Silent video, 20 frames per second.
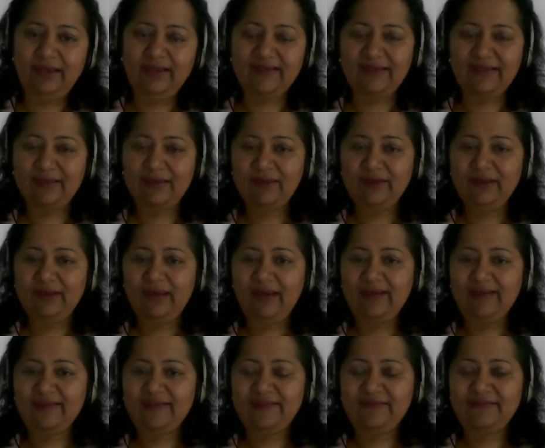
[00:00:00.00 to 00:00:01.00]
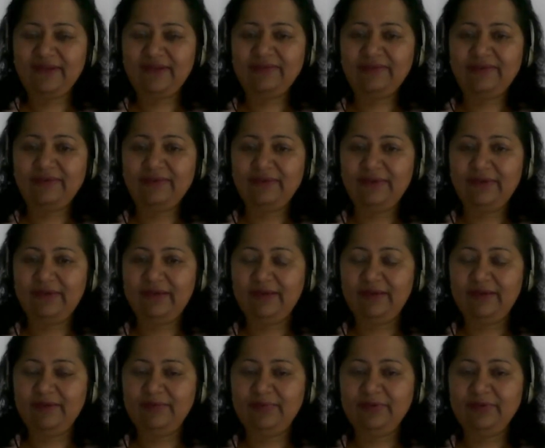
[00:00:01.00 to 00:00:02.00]
as long as we are following
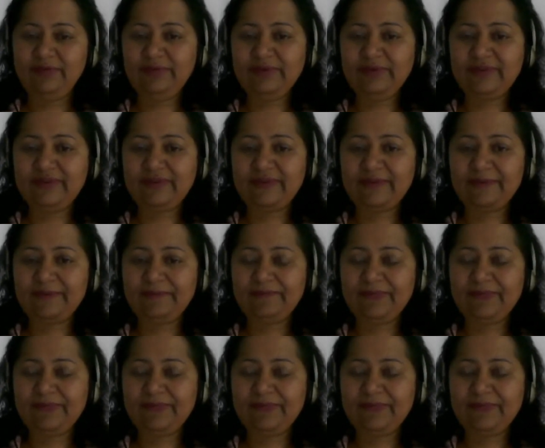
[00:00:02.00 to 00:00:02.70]
our purpose,